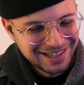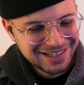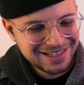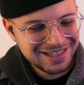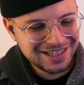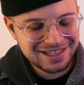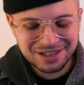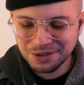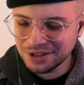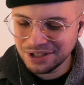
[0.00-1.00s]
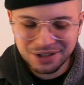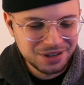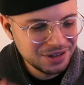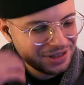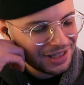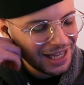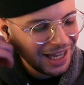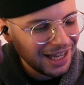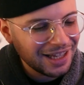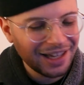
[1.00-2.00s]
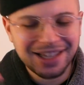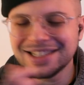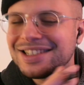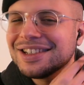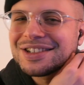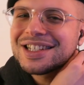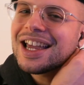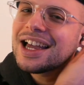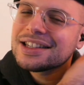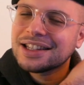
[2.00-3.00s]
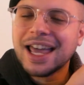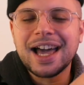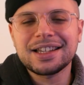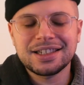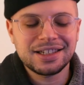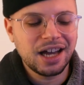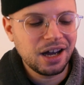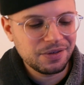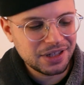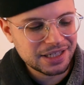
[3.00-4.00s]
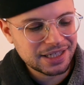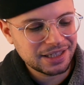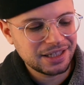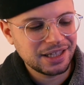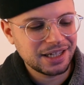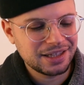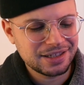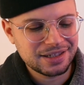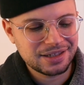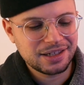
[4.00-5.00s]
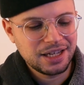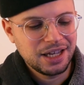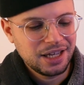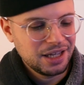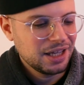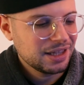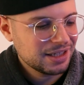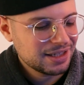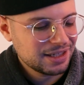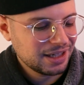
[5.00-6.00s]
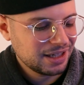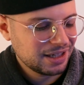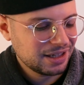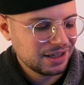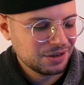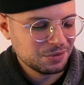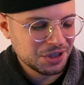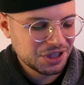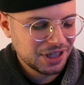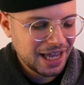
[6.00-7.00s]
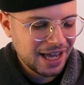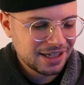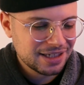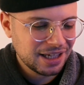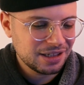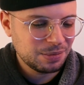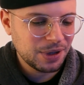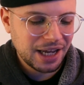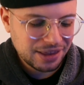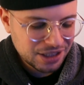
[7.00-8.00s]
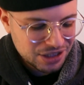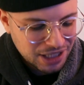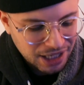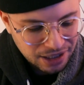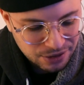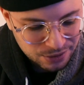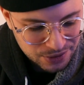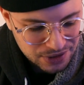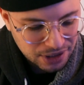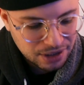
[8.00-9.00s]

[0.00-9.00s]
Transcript: She's so cute. And you know, she has an accent, obviously, like this Russian accent, but I think she handles